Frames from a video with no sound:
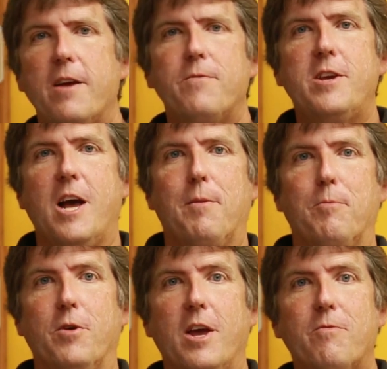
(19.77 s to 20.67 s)
every
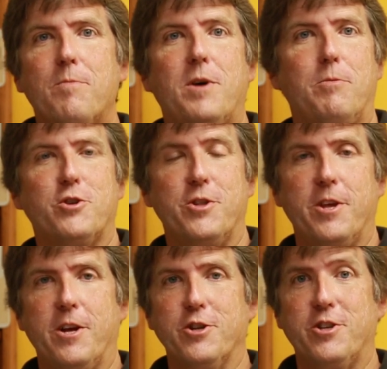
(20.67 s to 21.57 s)
comic book ever published in
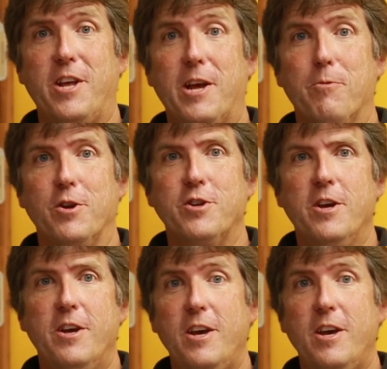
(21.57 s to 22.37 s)
the English language,